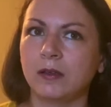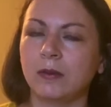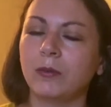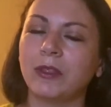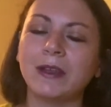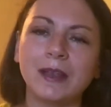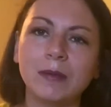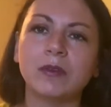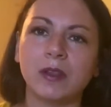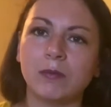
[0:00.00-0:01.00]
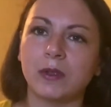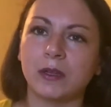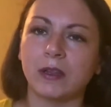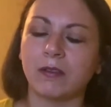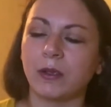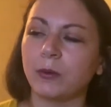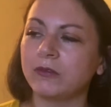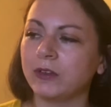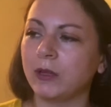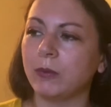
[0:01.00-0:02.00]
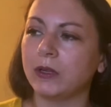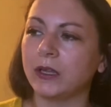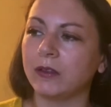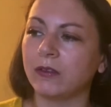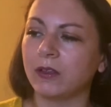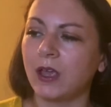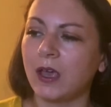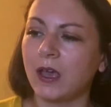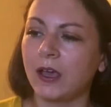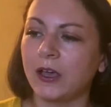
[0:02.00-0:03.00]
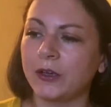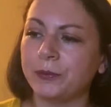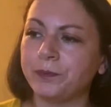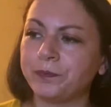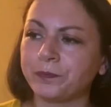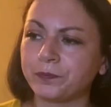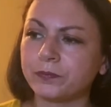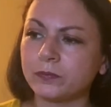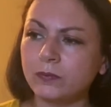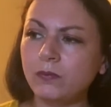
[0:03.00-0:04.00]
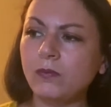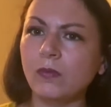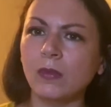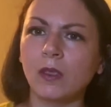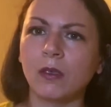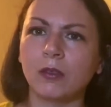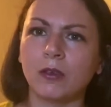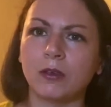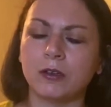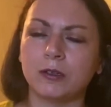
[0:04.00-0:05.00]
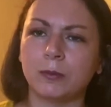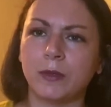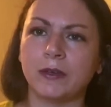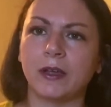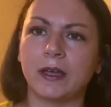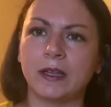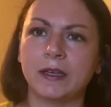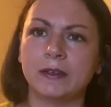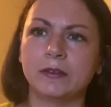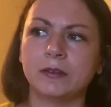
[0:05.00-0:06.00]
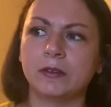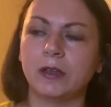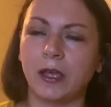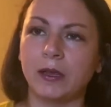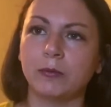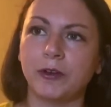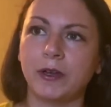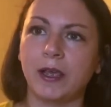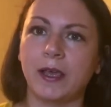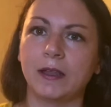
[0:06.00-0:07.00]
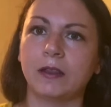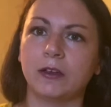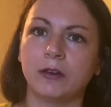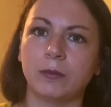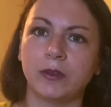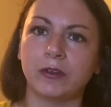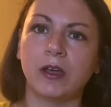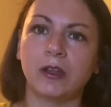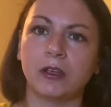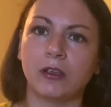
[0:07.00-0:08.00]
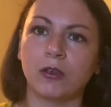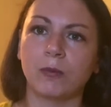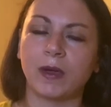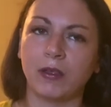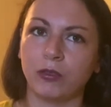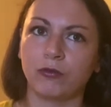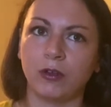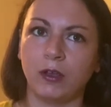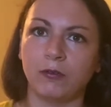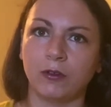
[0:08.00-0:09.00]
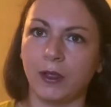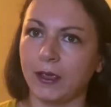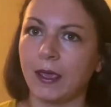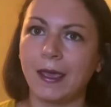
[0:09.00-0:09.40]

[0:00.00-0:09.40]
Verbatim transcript: well, they labeled them mill ends. They weren't really mill ends. Um, their mandala, Lion Brand had their mandala. You could buy three for like